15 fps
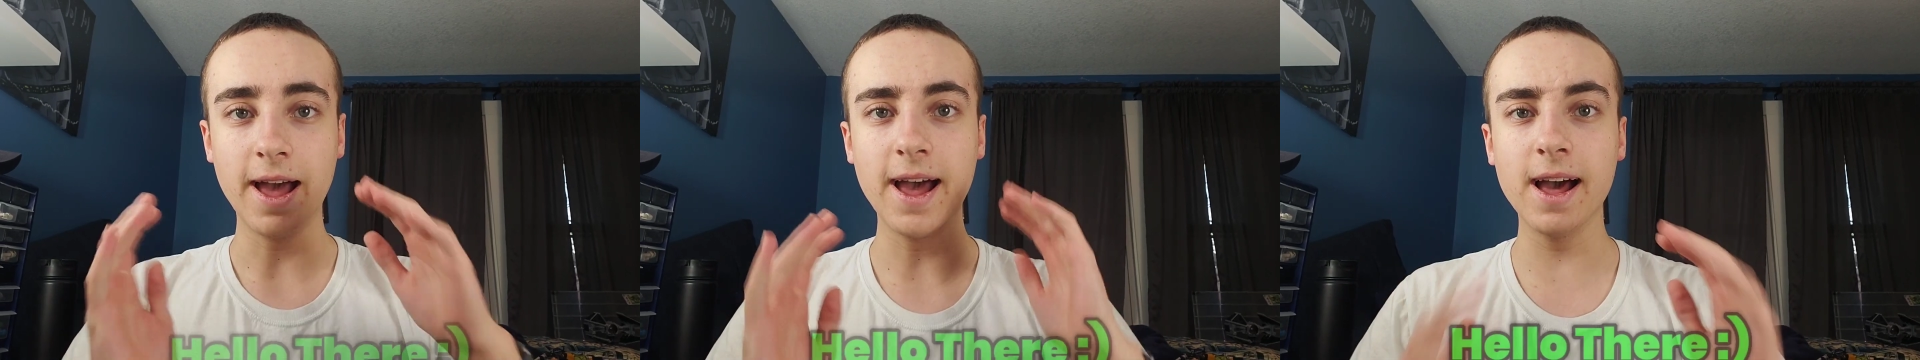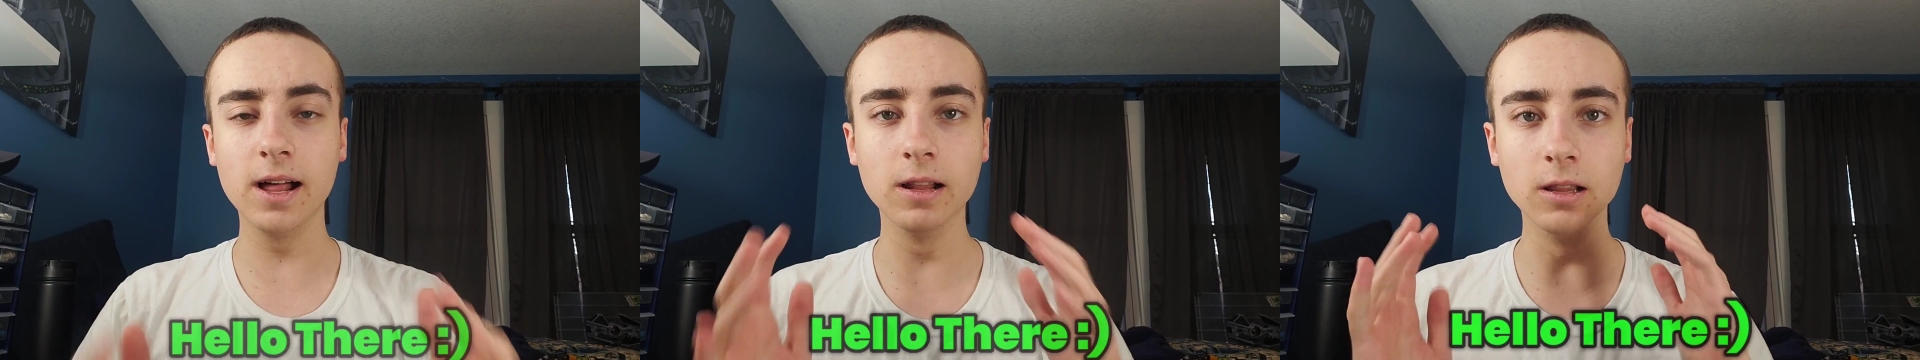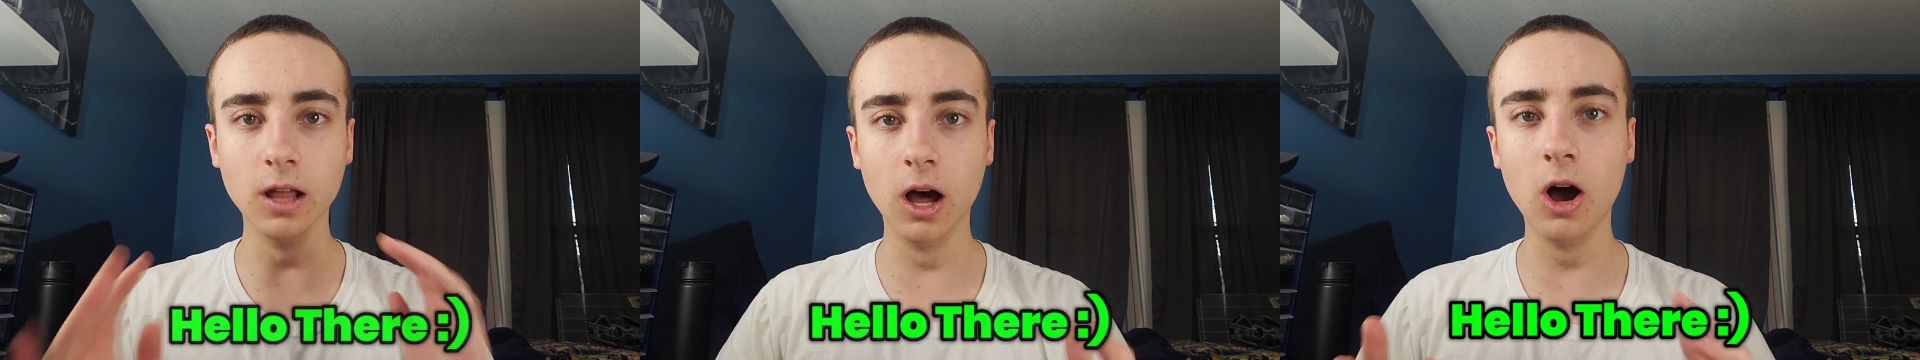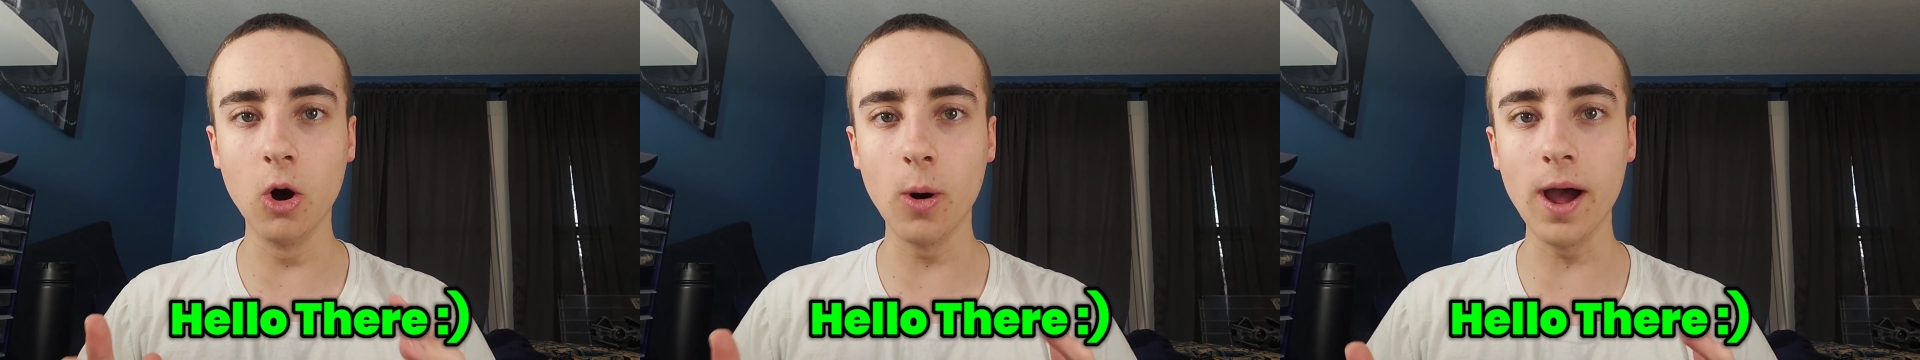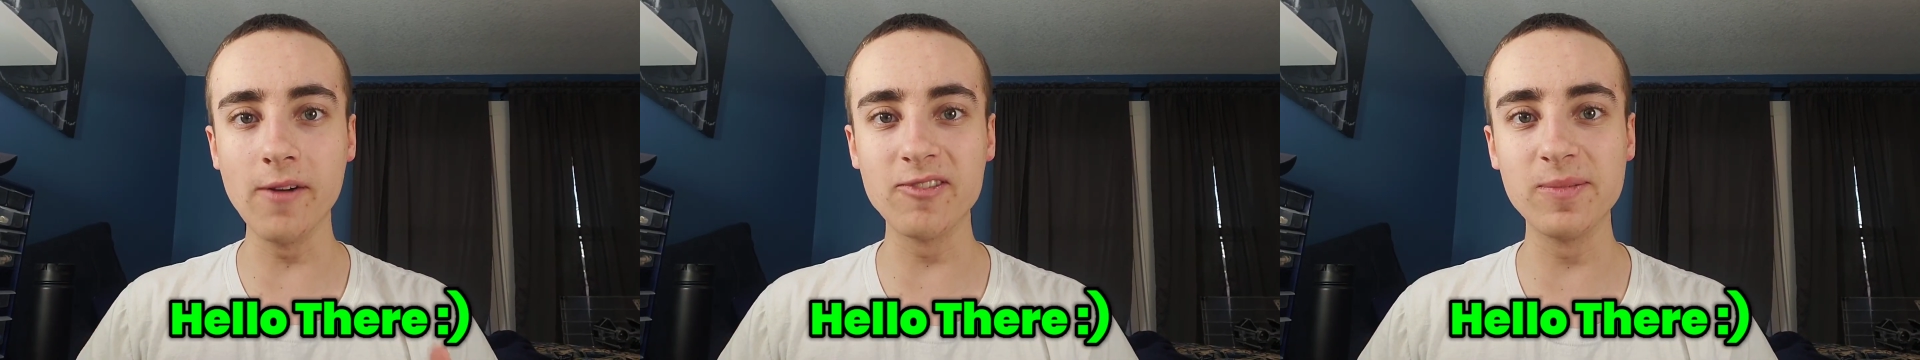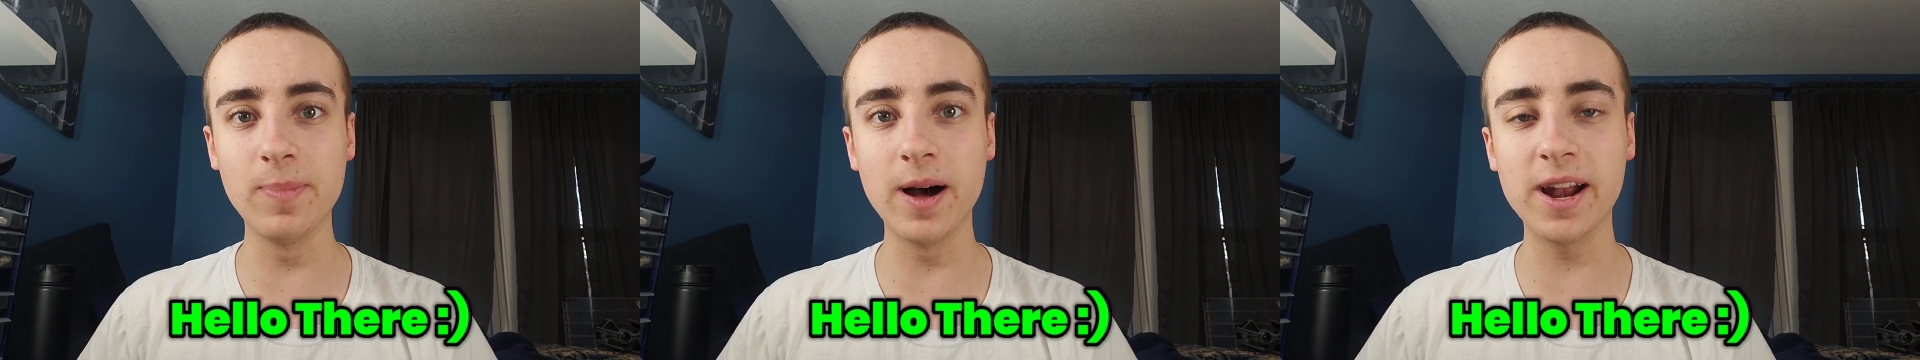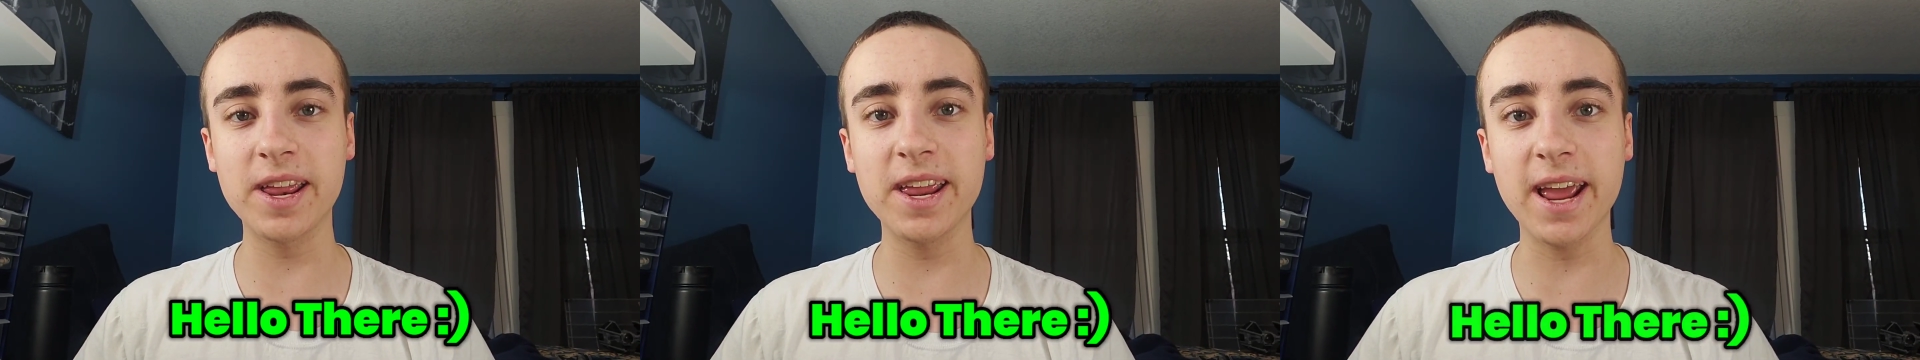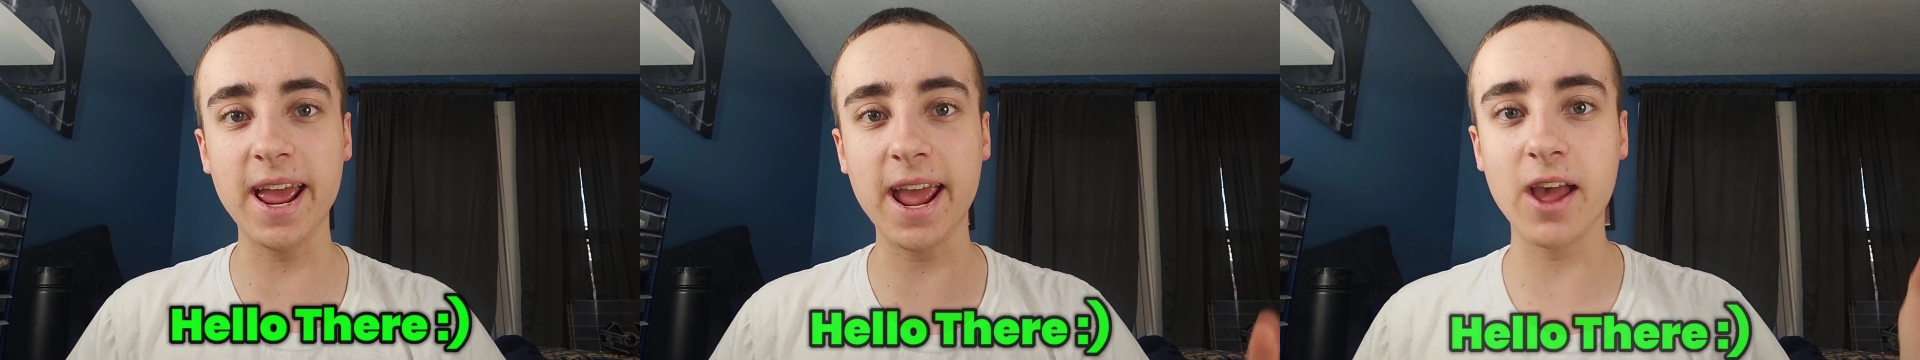Hello
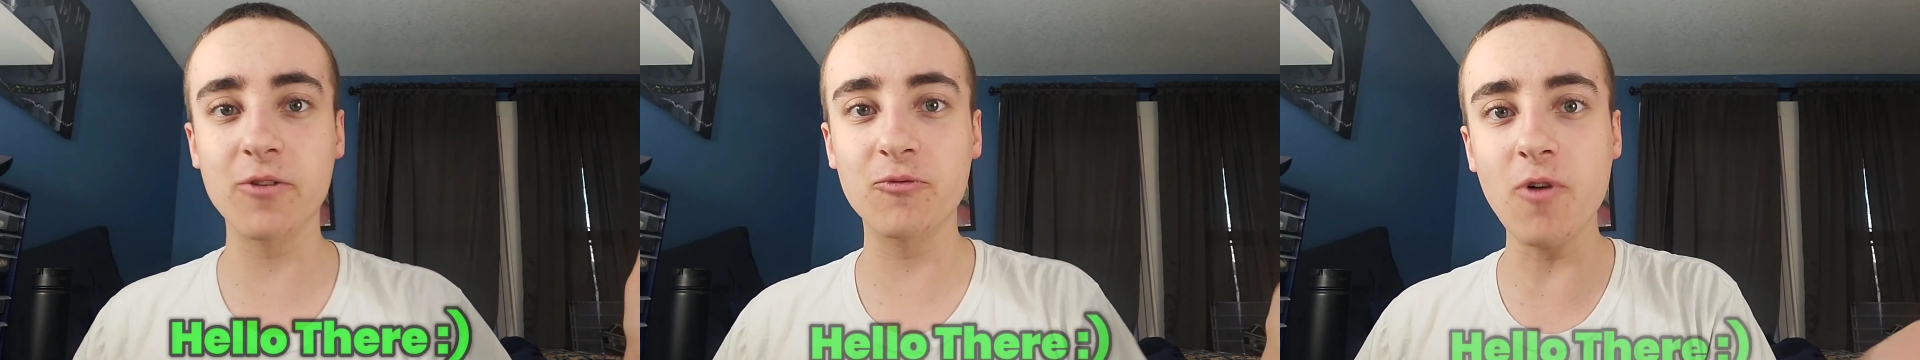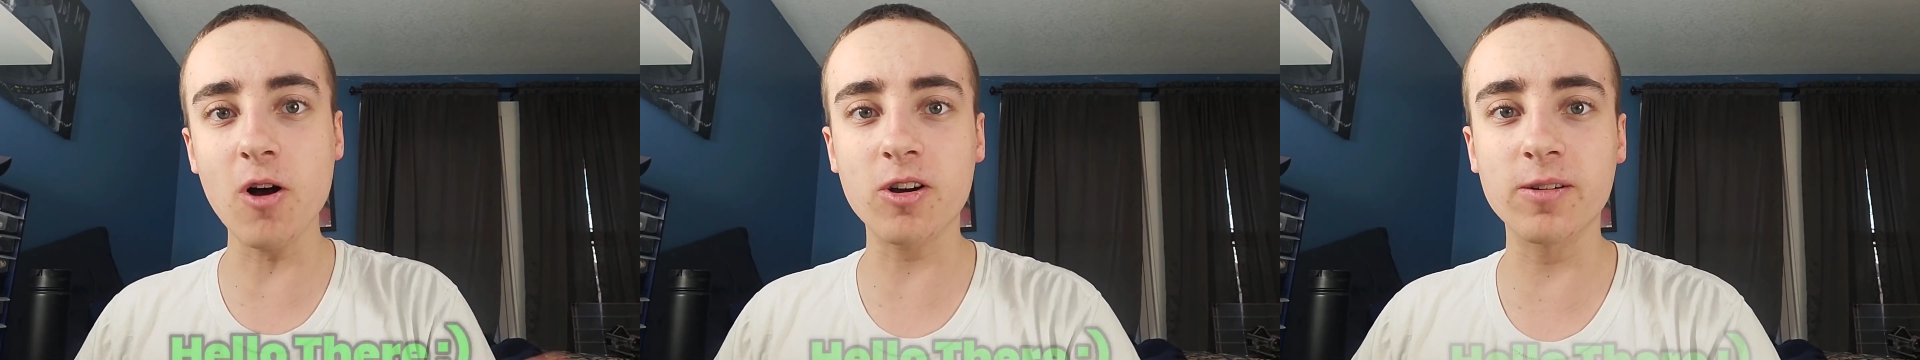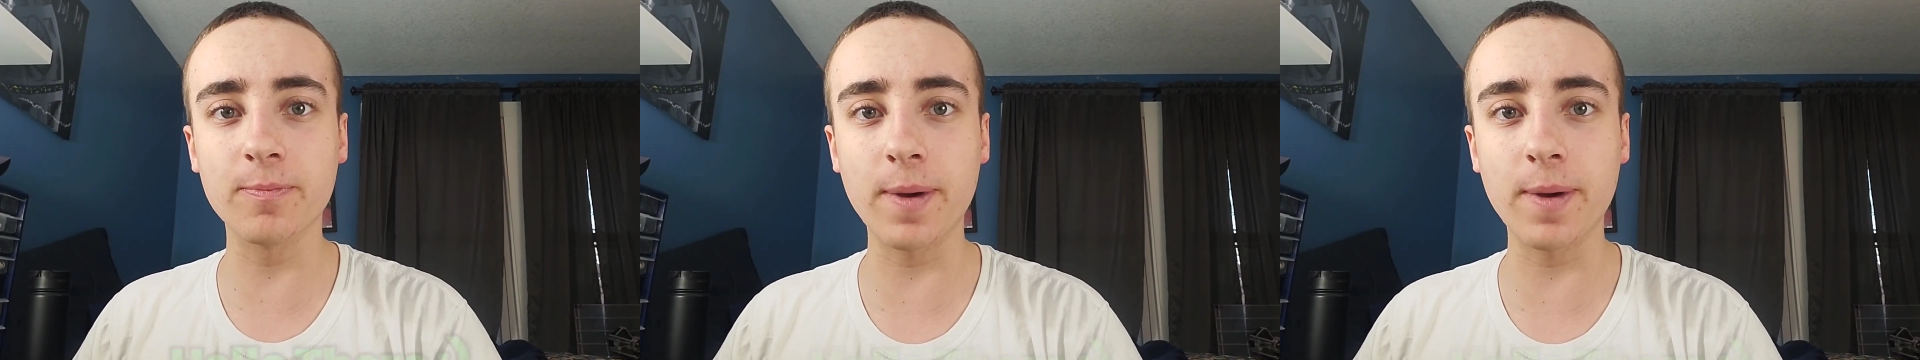everybody and welcome